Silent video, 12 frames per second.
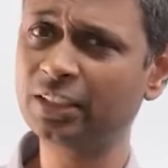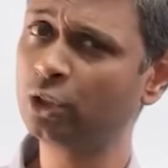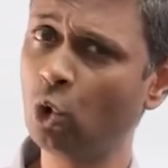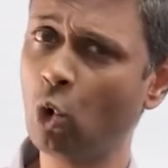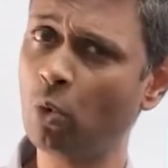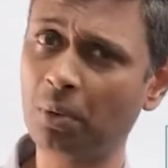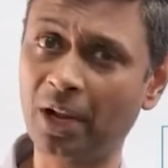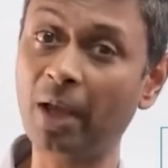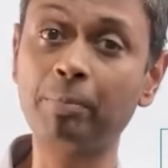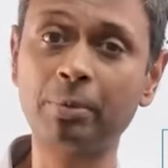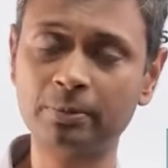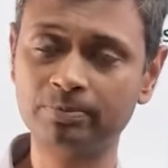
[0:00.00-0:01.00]
there's no
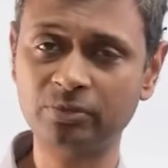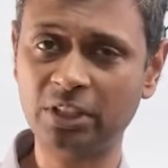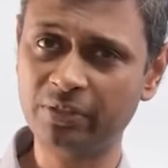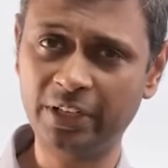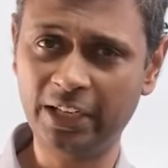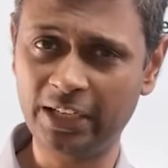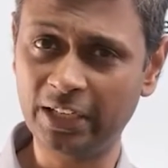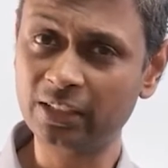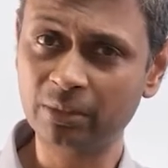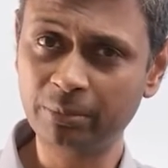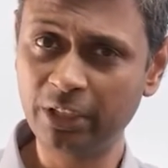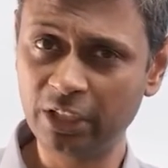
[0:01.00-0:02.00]
overlap. That's very clear,
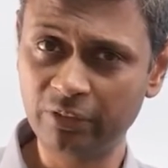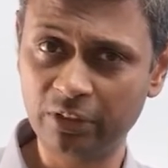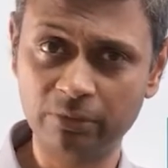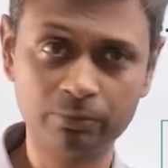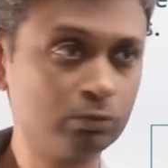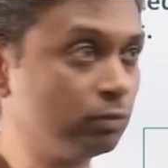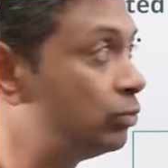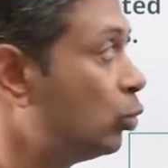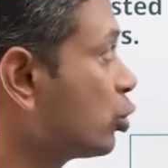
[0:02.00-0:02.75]
been given.